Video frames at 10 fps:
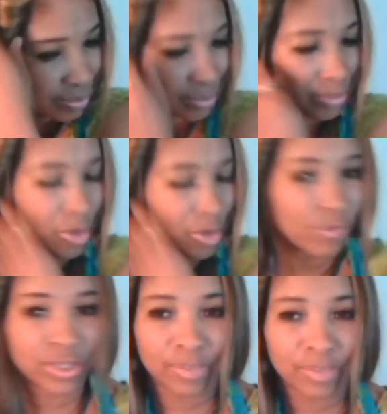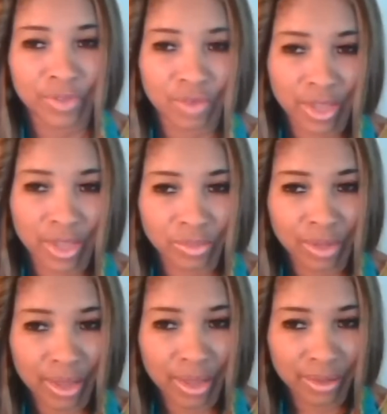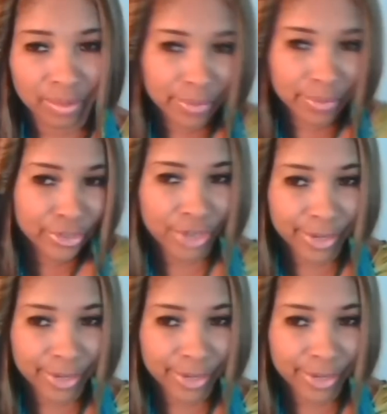Hopefully something you guys will like and appreciate.